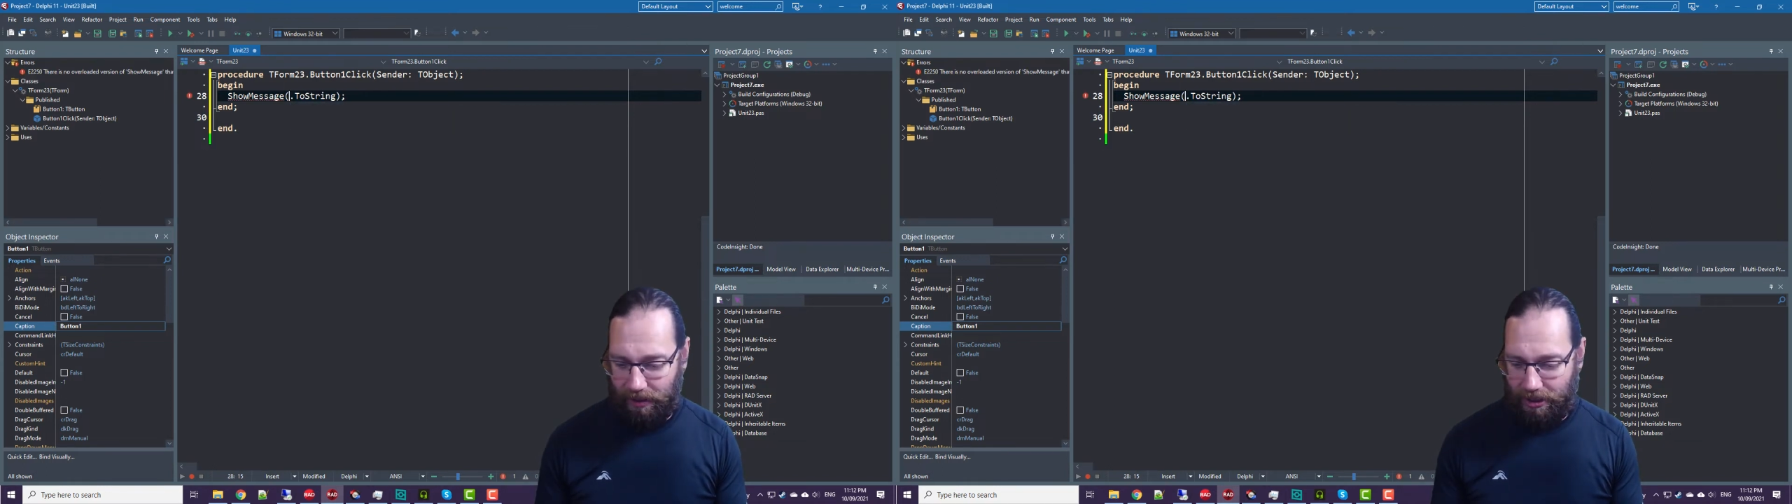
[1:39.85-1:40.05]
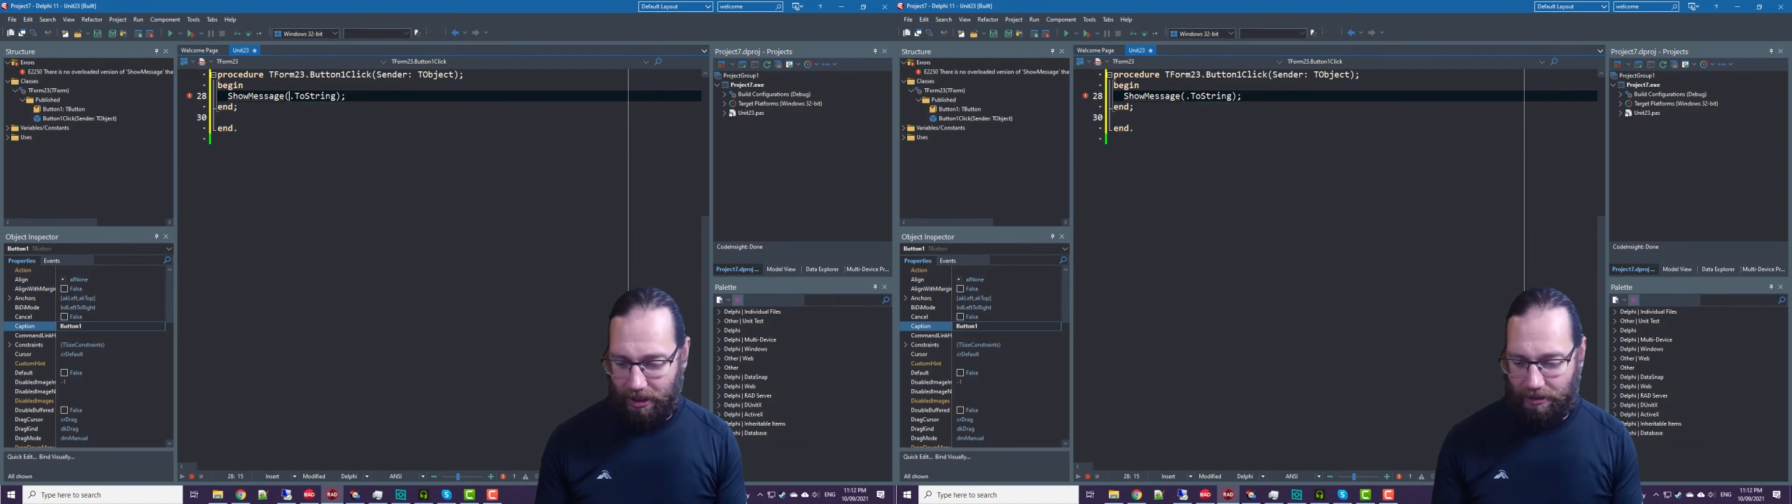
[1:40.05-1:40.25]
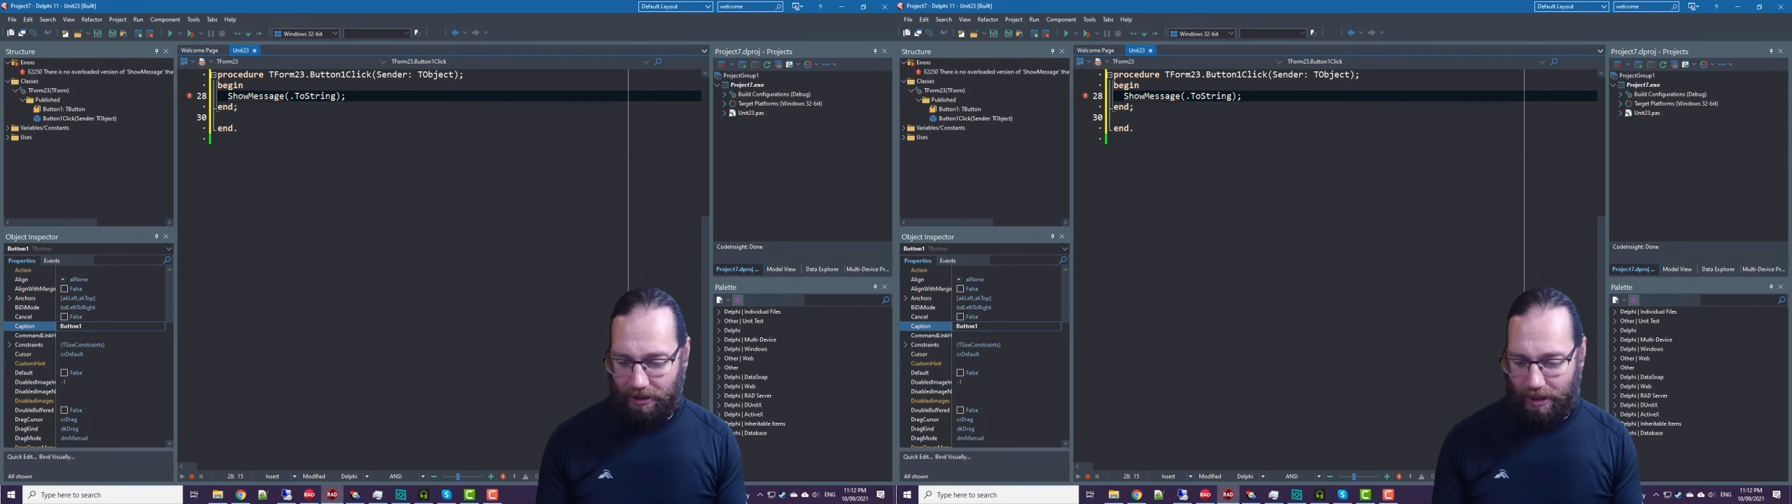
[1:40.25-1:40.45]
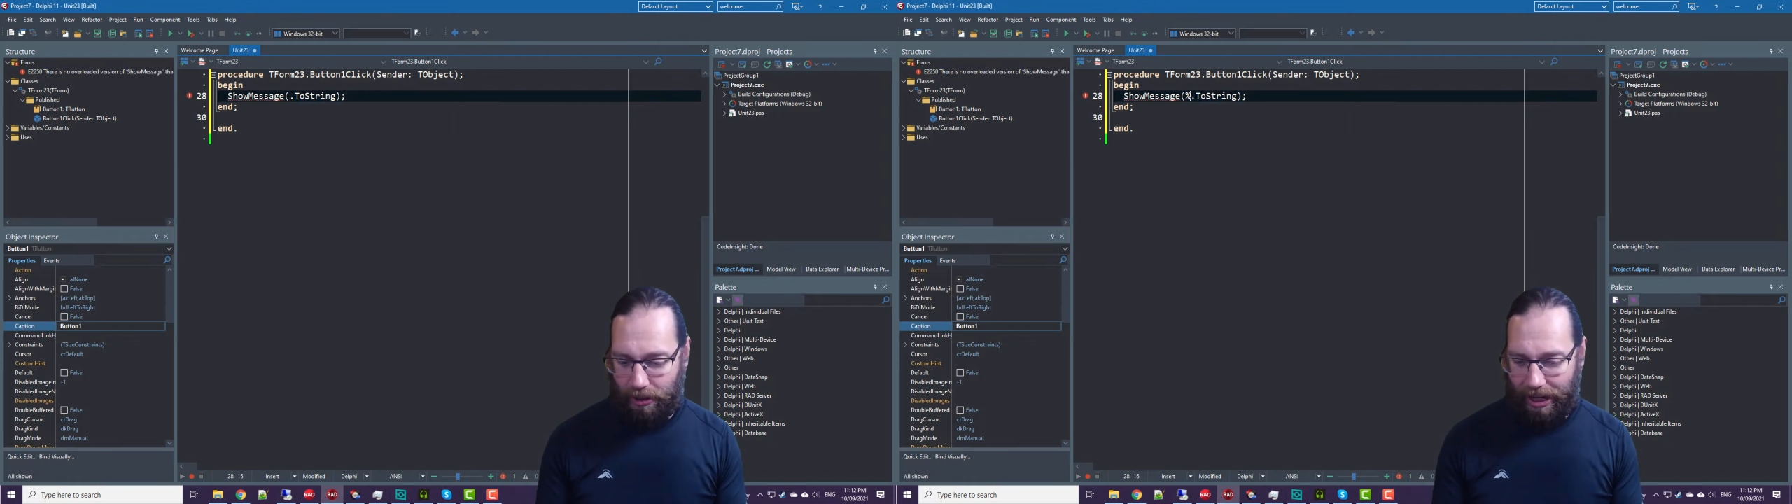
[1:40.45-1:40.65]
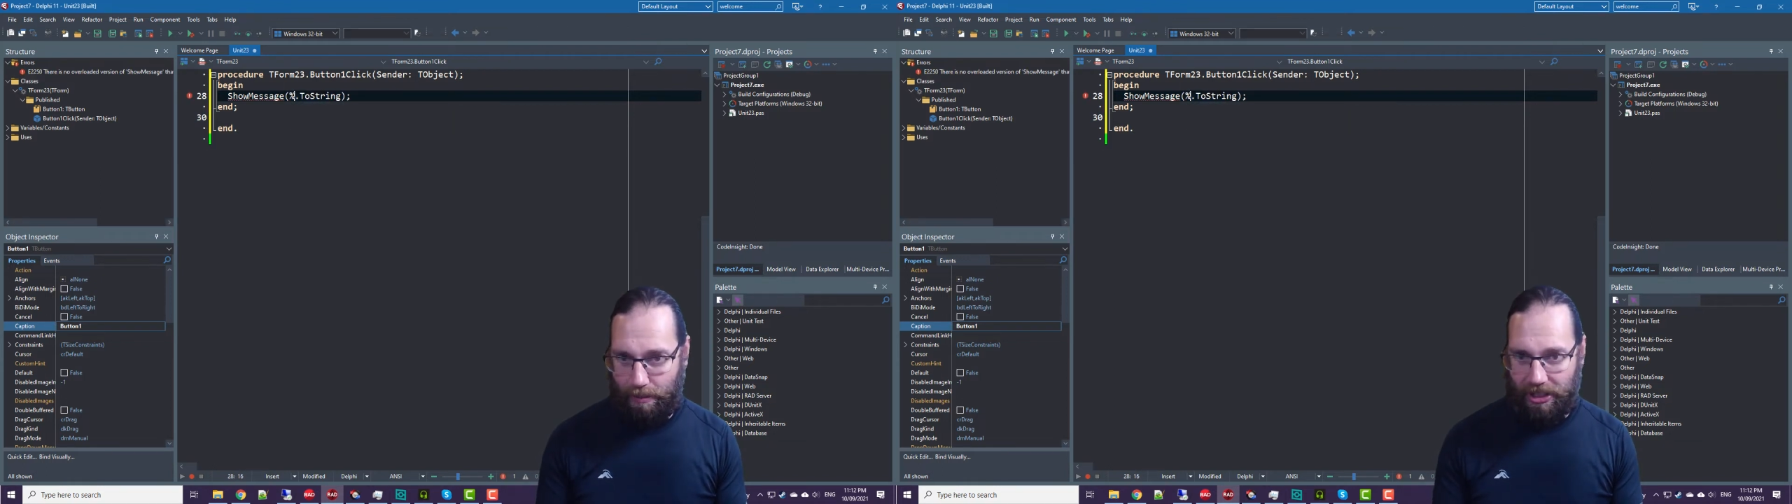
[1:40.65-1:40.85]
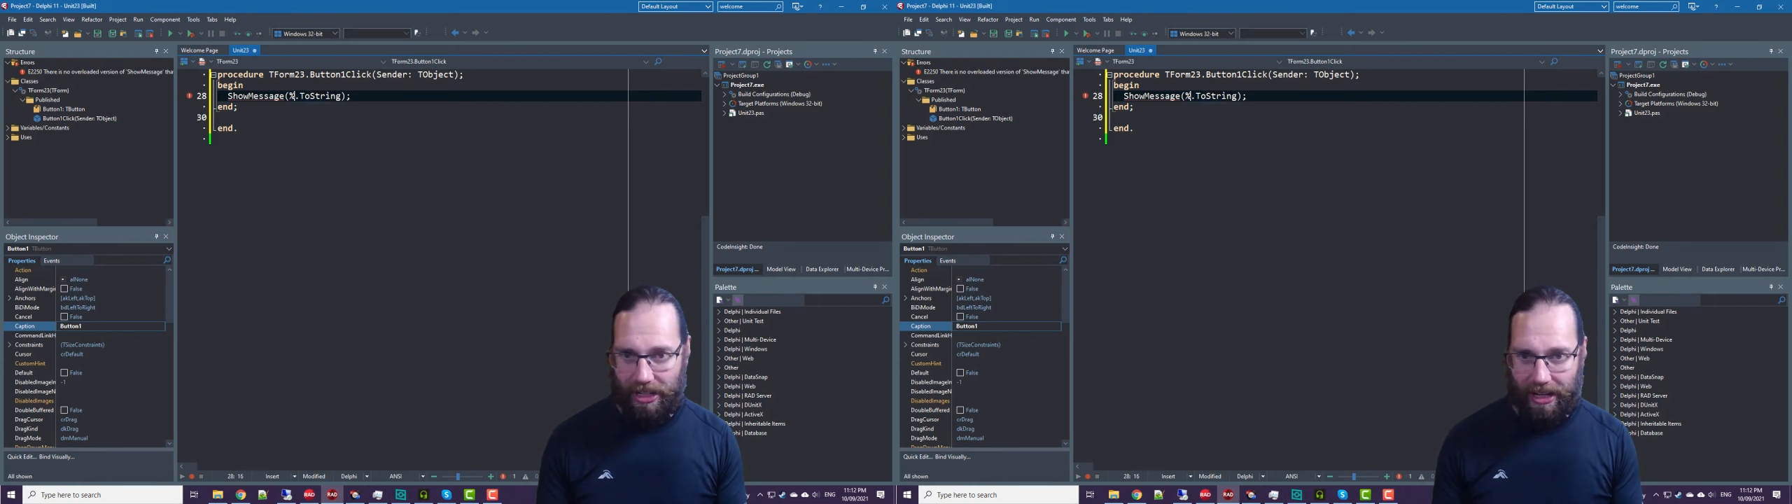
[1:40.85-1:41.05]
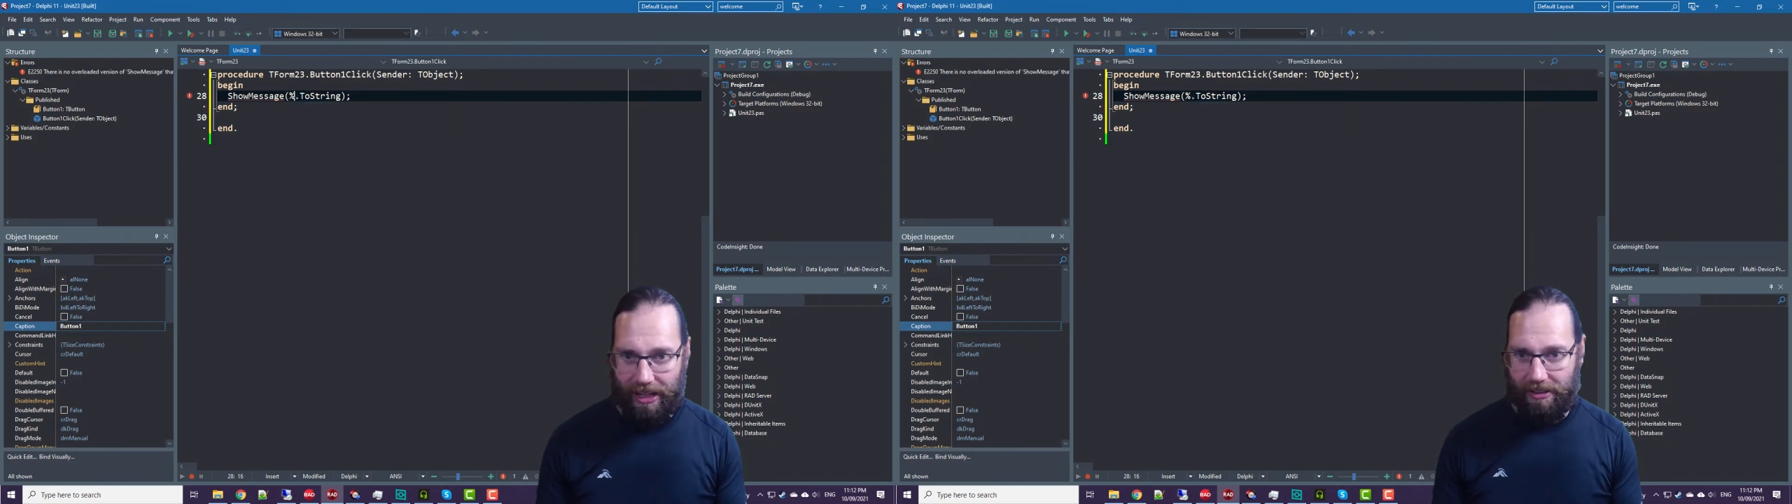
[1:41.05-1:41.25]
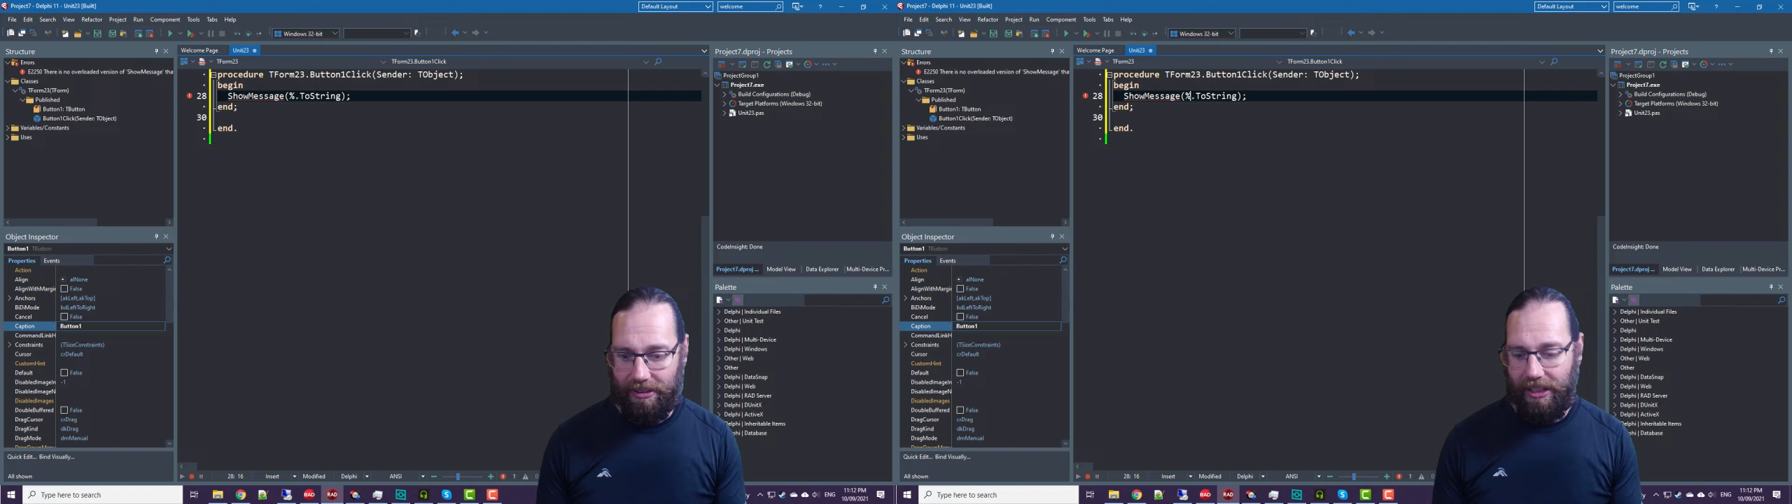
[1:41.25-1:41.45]
So if I put a percent
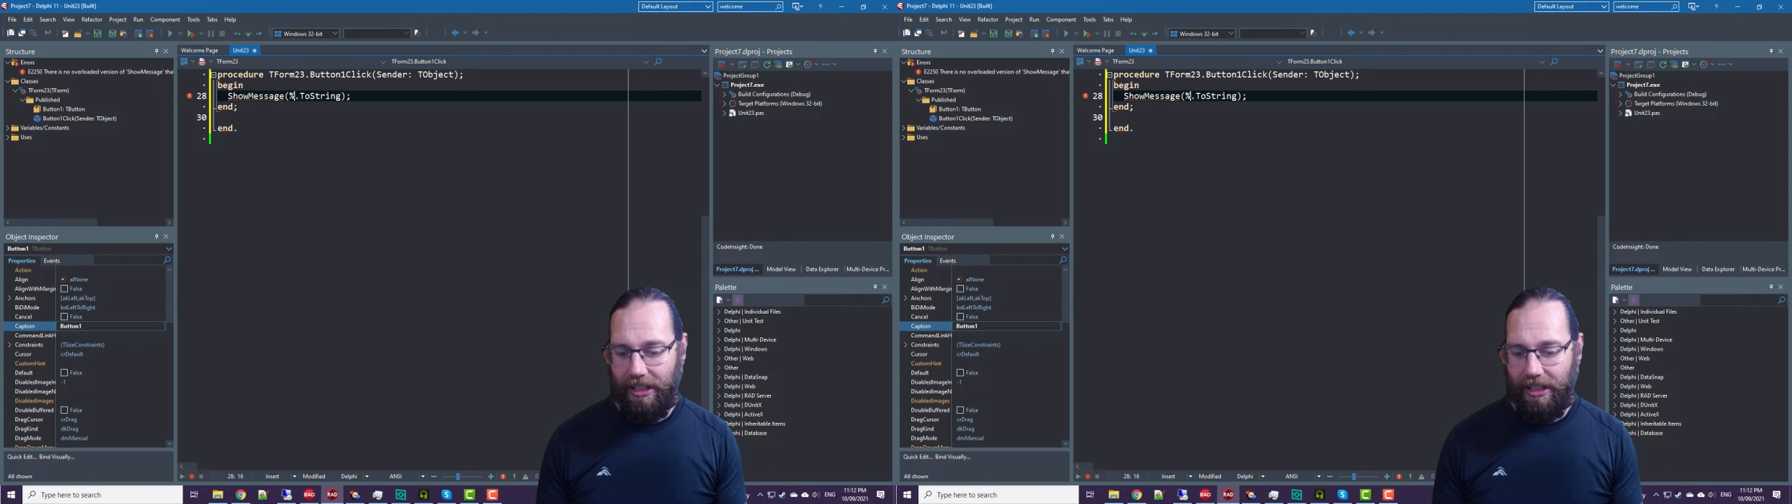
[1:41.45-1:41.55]
down,